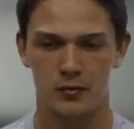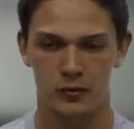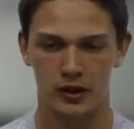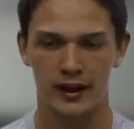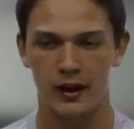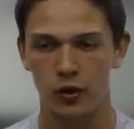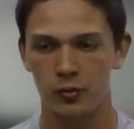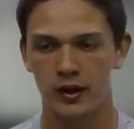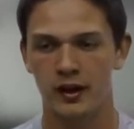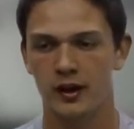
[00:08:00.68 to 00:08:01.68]
um, really
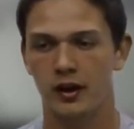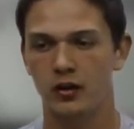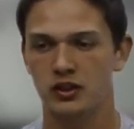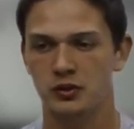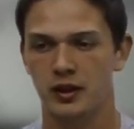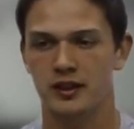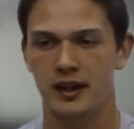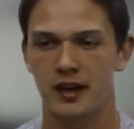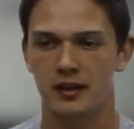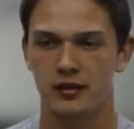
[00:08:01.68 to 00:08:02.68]
help. Also at
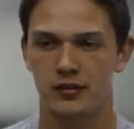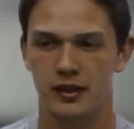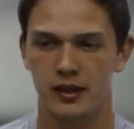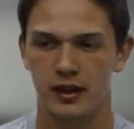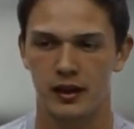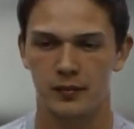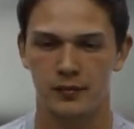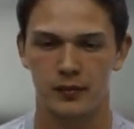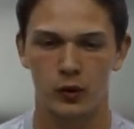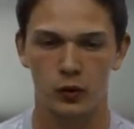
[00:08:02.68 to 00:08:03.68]
the end of the
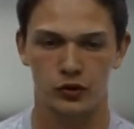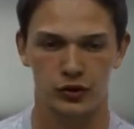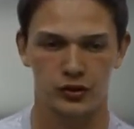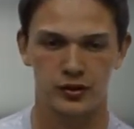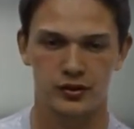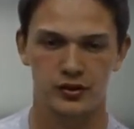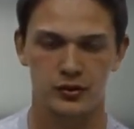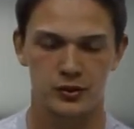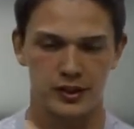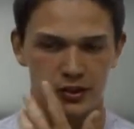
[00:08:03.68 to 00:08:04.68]
um, older
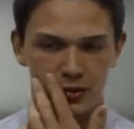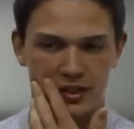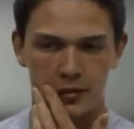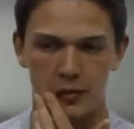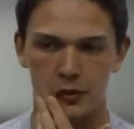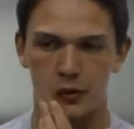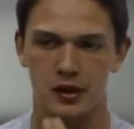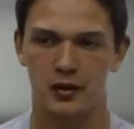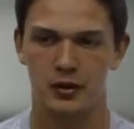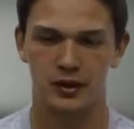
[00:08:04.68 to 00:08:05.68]
2D2 summer
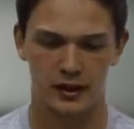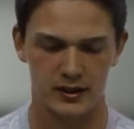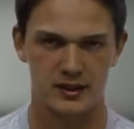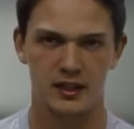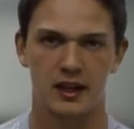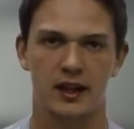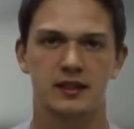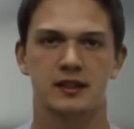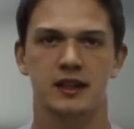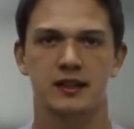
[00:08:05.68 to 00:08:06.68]
program with like the
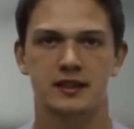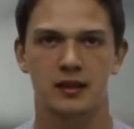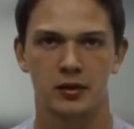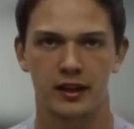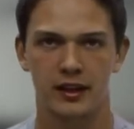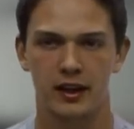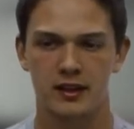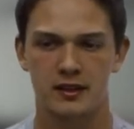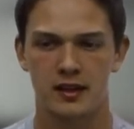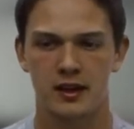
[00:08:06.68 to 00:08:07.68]
CIS and NCAA
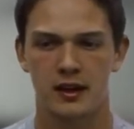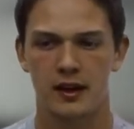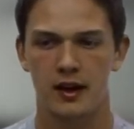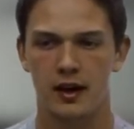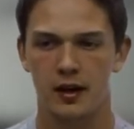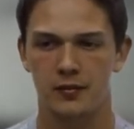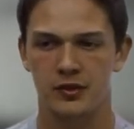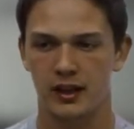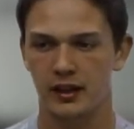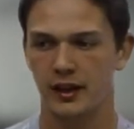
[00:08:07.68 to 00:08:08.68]
guys,
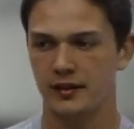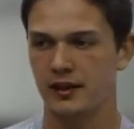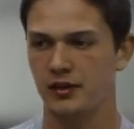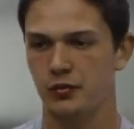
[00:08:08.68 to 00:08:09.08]
um, you get like